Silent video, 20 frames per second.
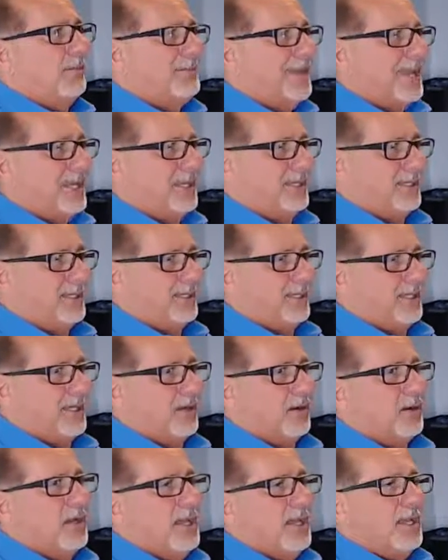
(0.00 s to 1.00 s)
making it
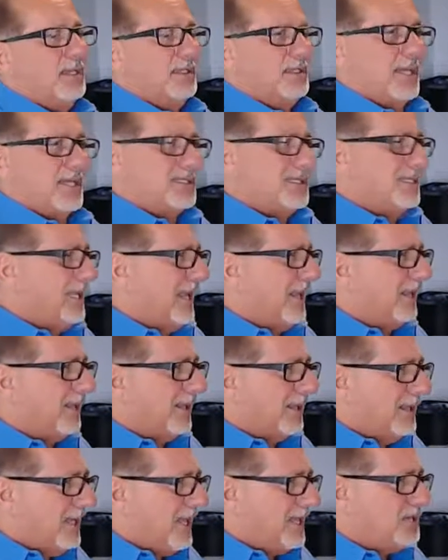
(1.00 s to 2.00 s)
here. Doesn't
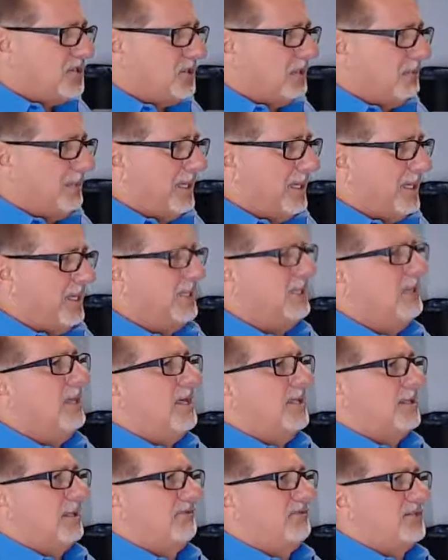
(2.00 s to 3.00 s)
alienation mean
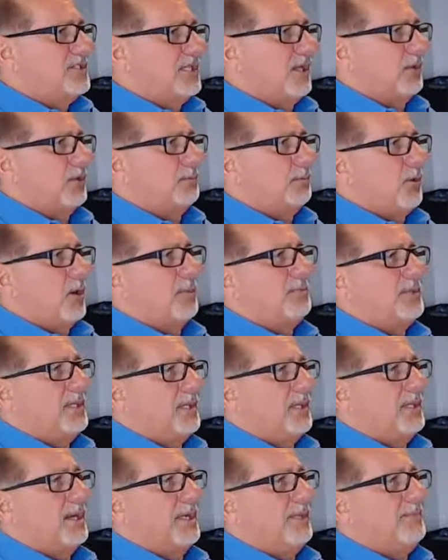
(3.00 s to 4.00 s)
that if you sell the
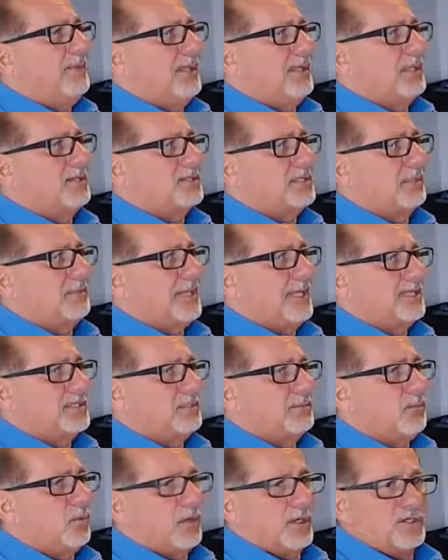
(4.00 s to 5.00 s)
property, and if somebody has
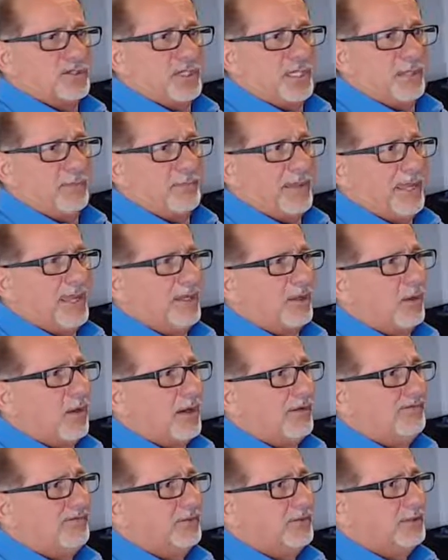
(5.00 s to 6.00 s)
a mortgage, you got to pay it
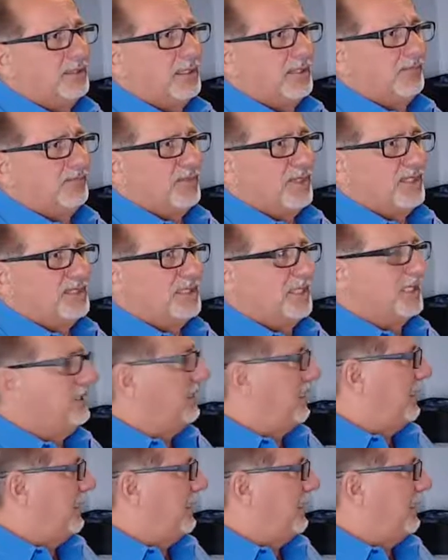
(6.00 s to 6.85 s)
off? Isn't that the